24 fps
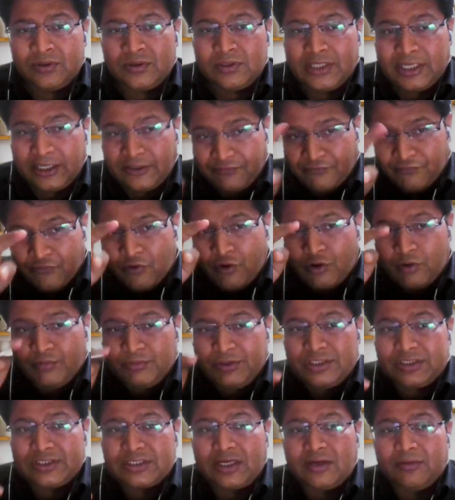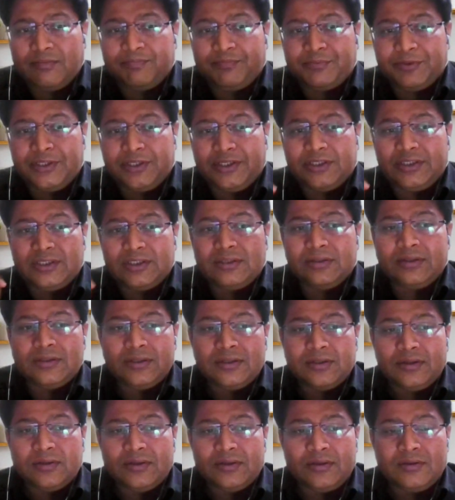that formed this company
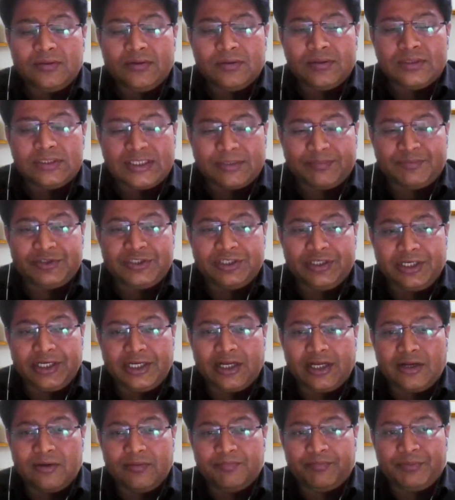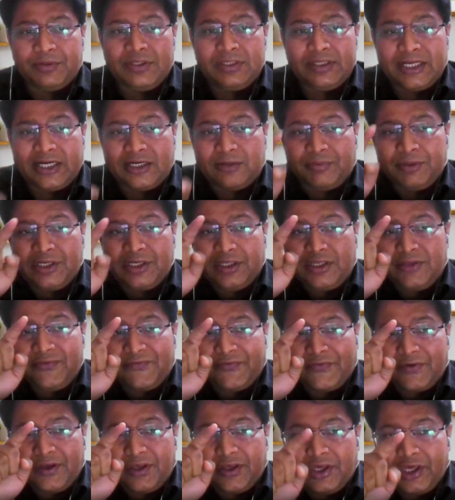subsidiary company that means if
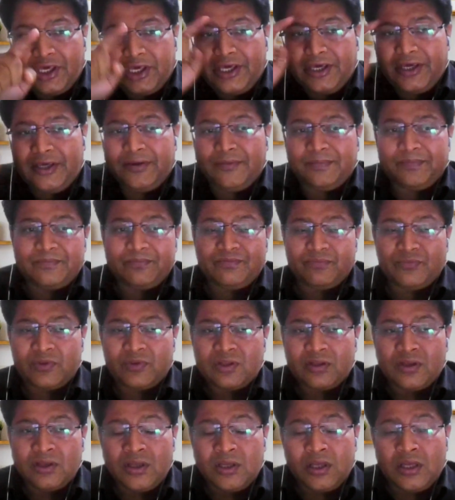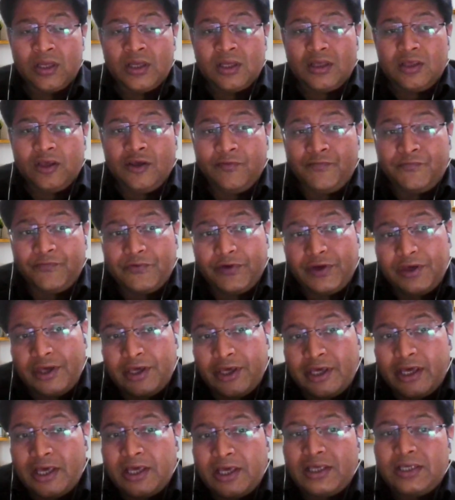a if a
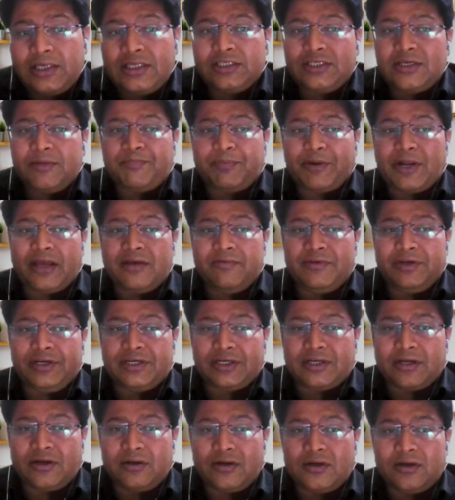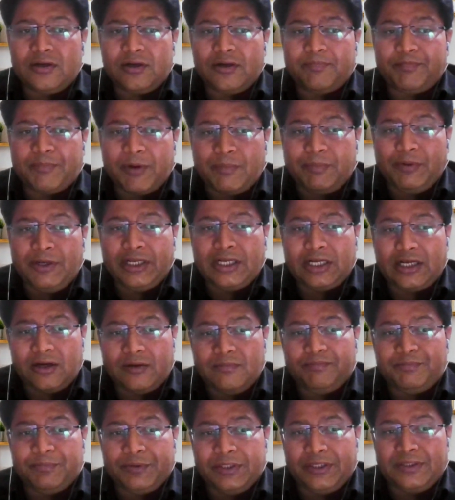is a private uh, public
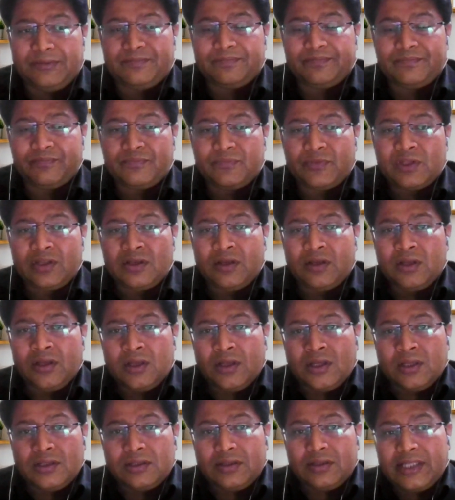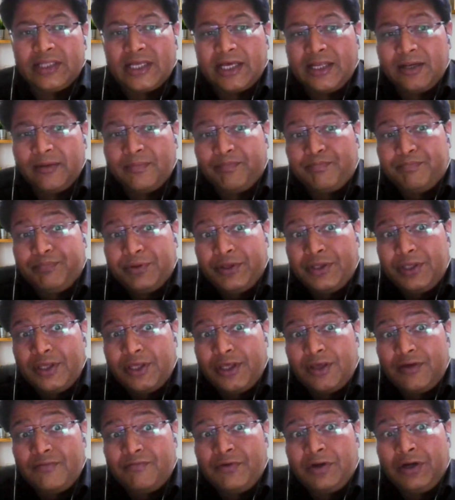company then
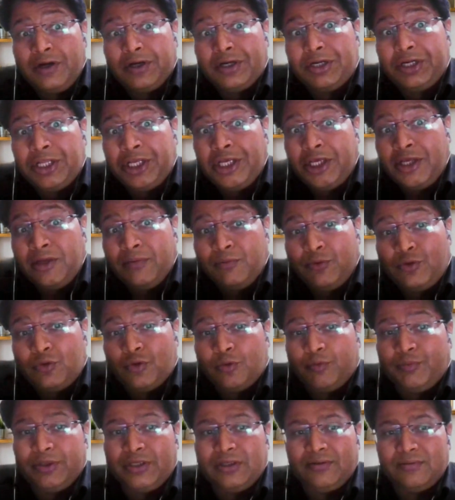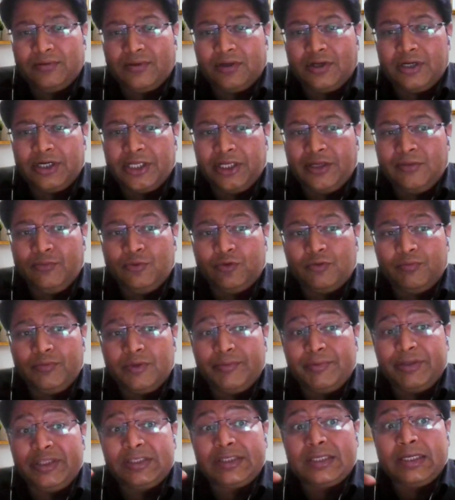b will deem to be deem to be
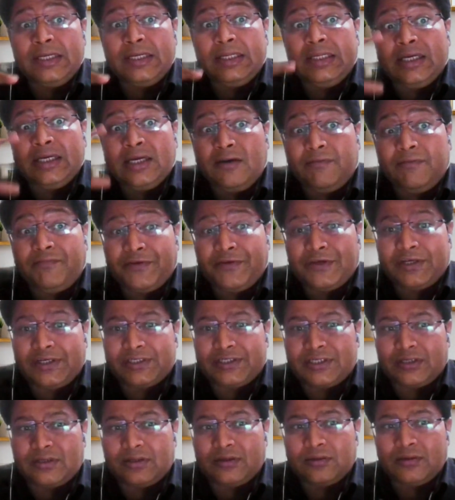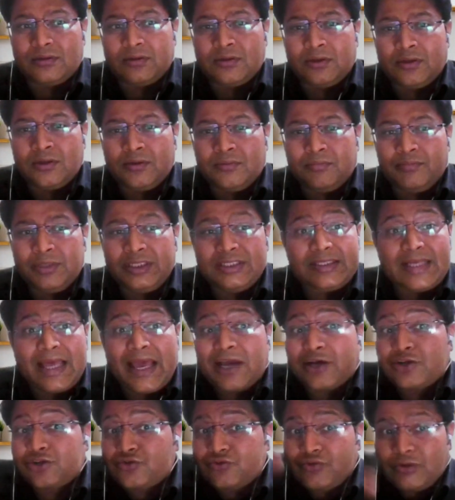means legal fiction means
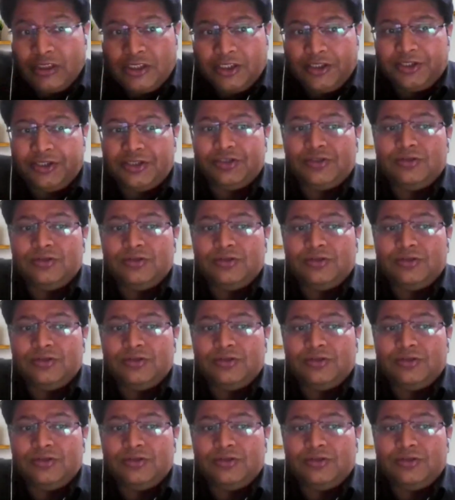actually it is